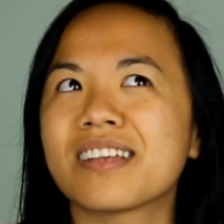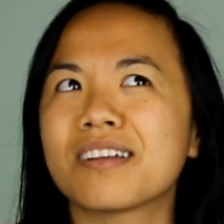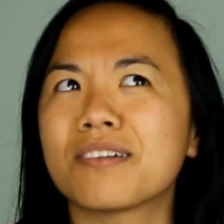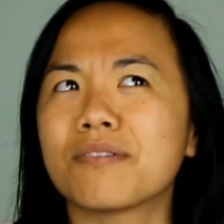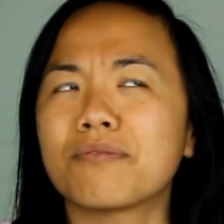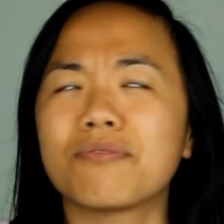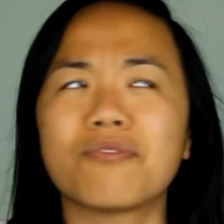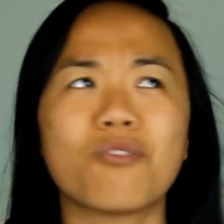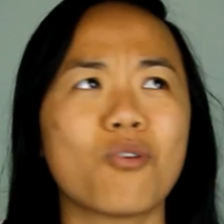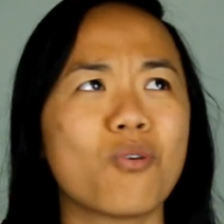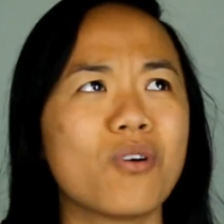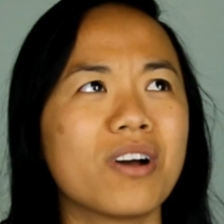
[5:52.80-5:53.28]

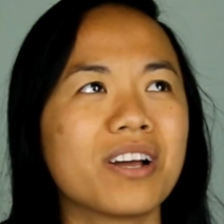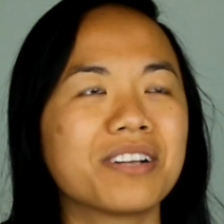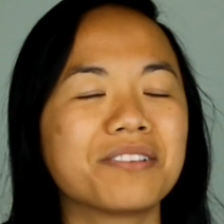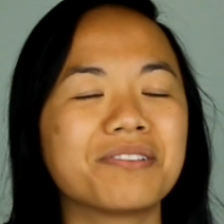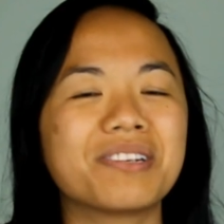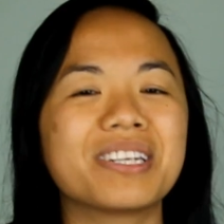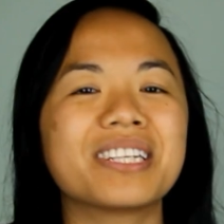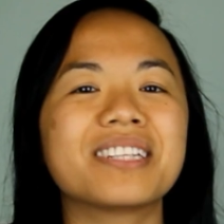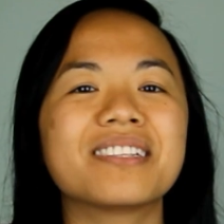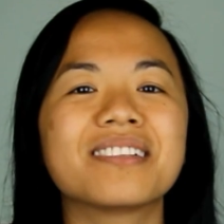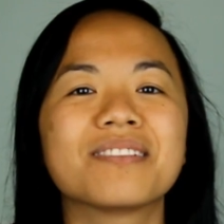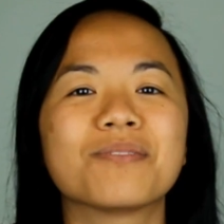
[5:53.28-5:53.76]

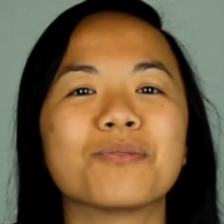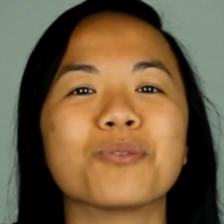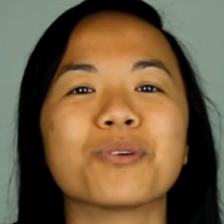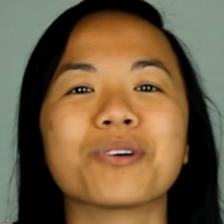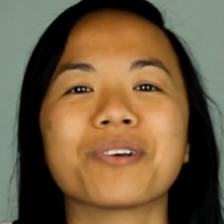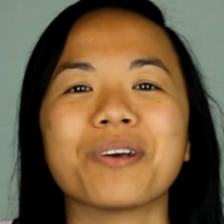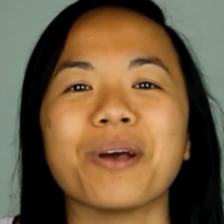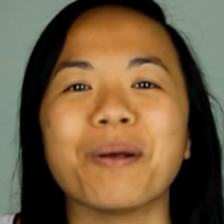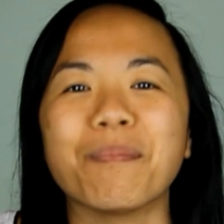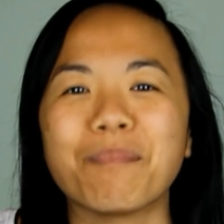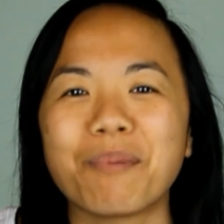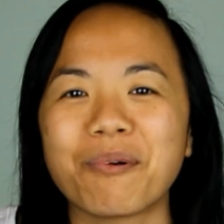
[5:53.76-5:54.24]
400 will
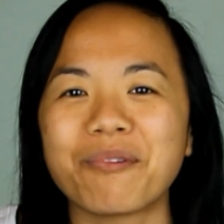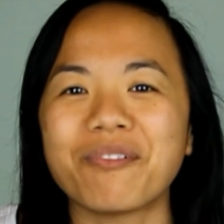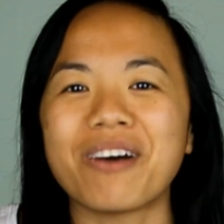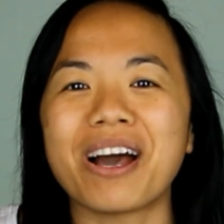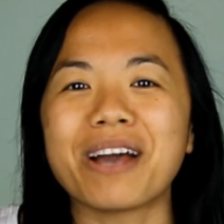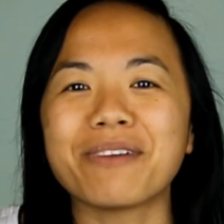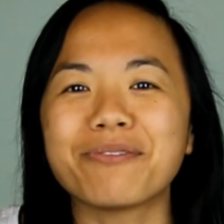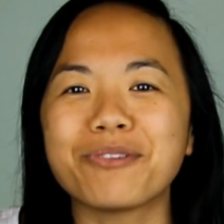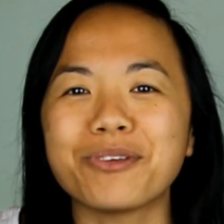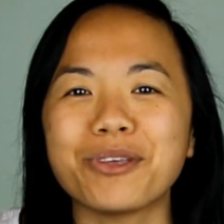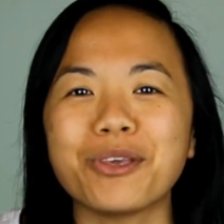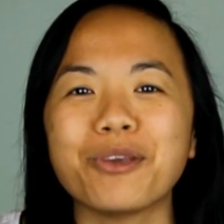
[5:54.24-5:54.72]

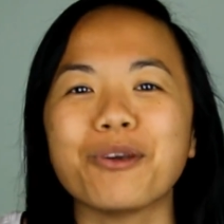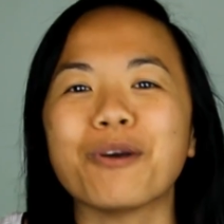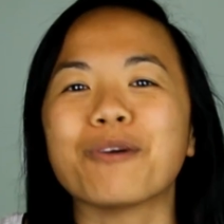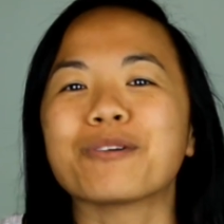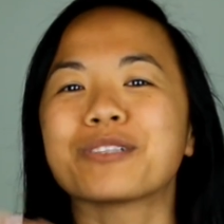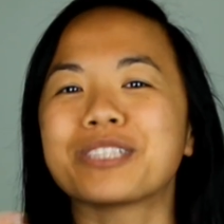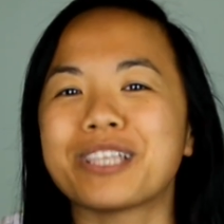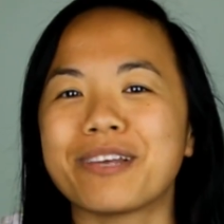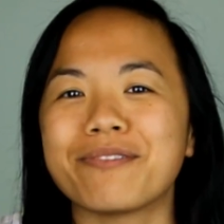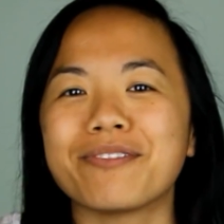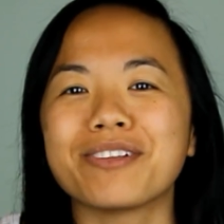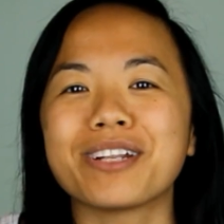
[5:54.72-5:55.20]
provide for you, or
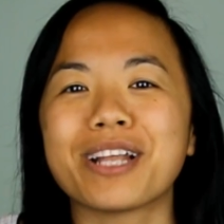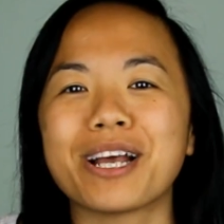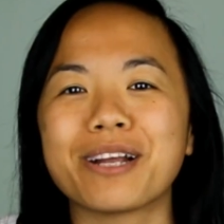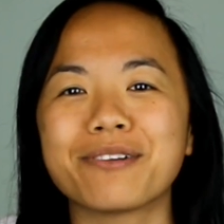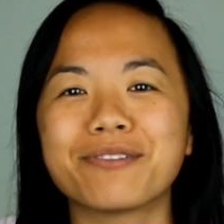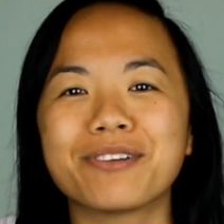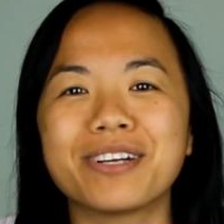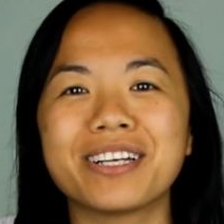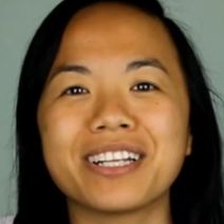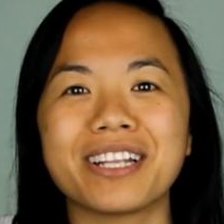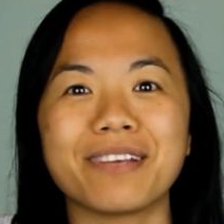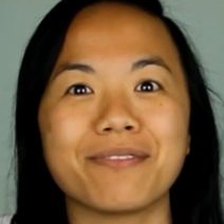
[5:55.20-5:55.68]

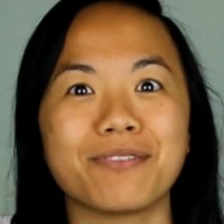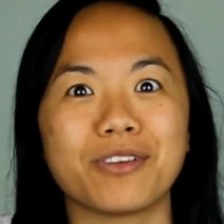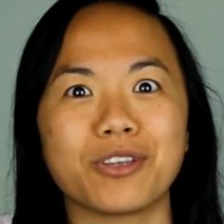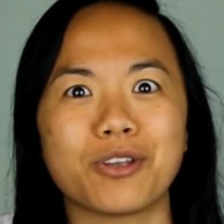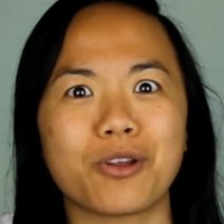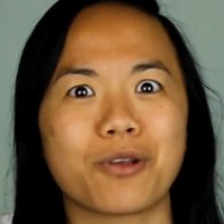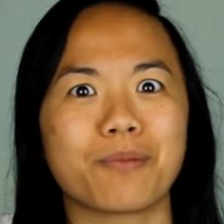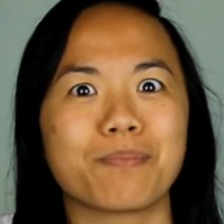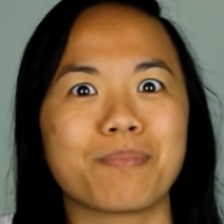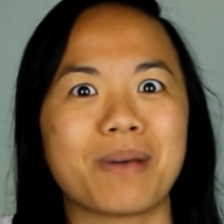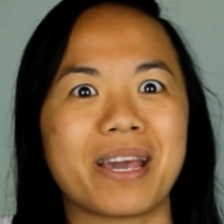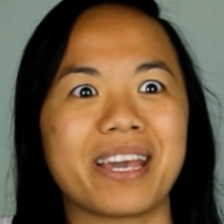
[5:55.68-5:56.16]
700 if you
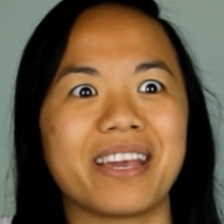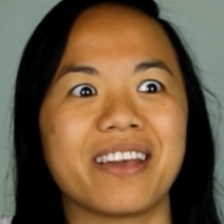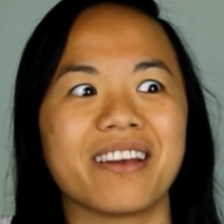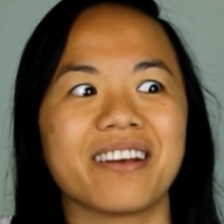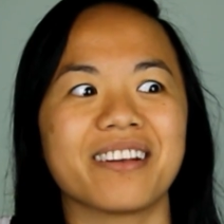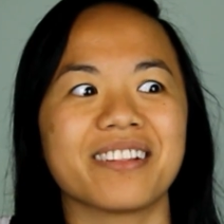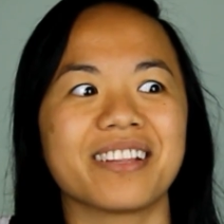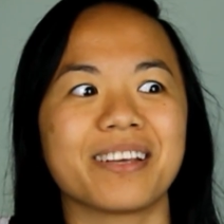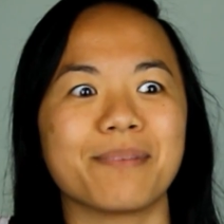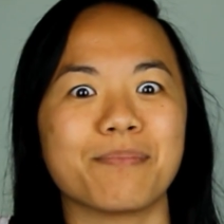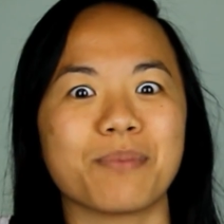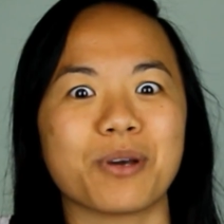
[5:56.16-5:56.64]
don't pay
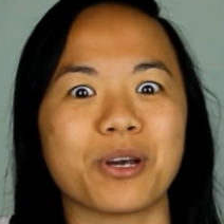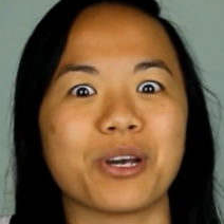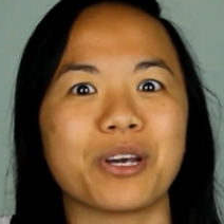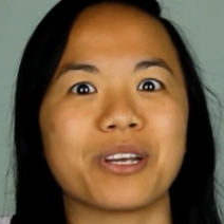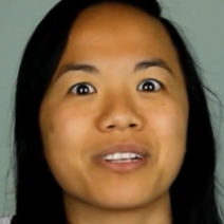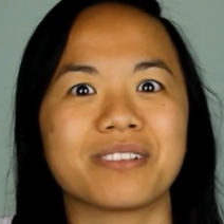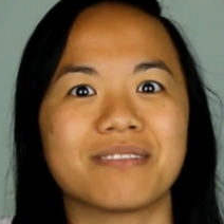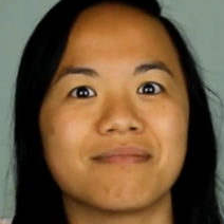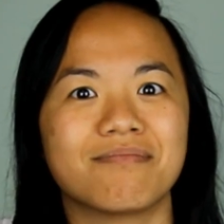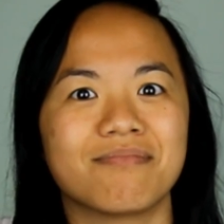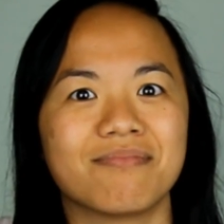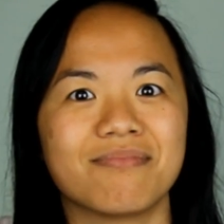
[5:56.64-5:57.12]
early
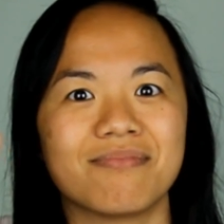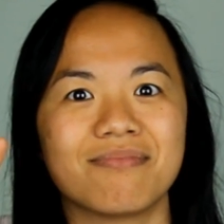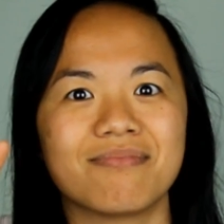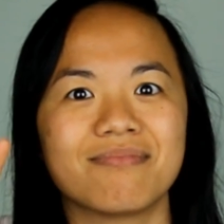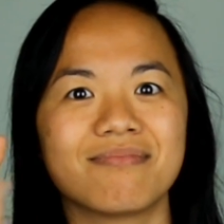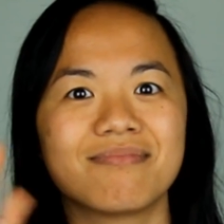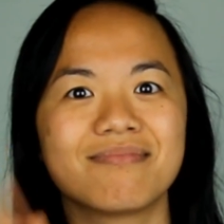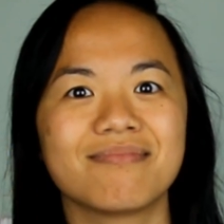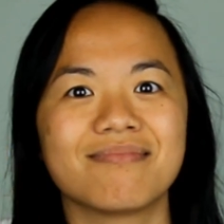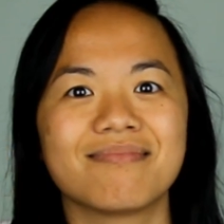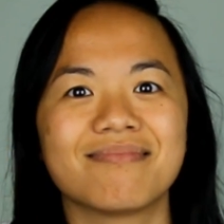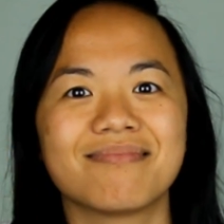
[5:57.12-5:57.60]
bird
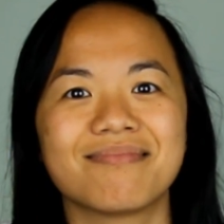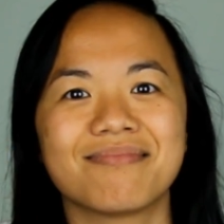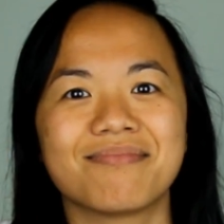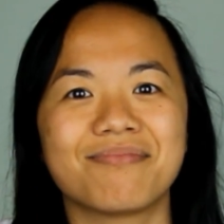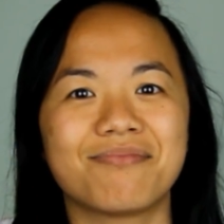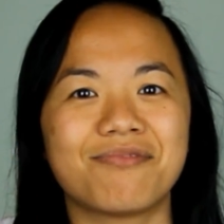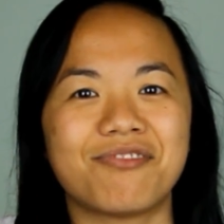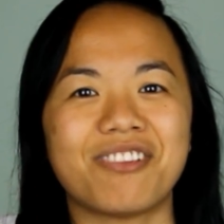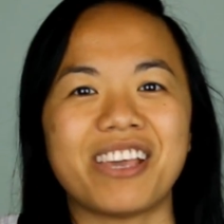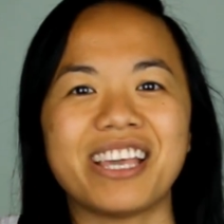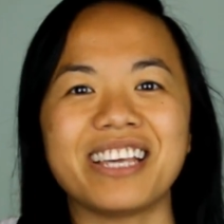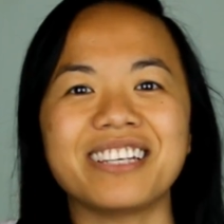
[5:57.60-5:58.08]

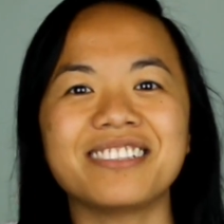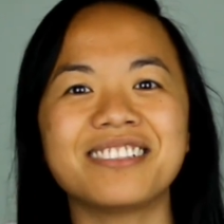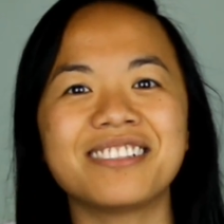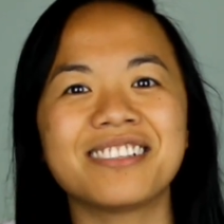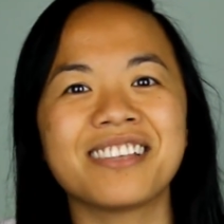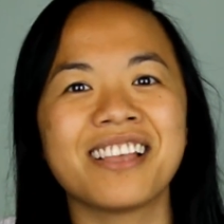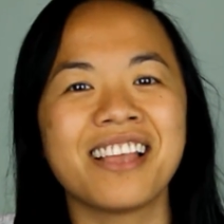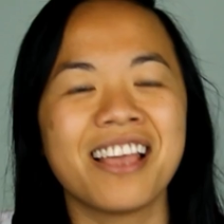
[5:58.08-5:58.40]
fees,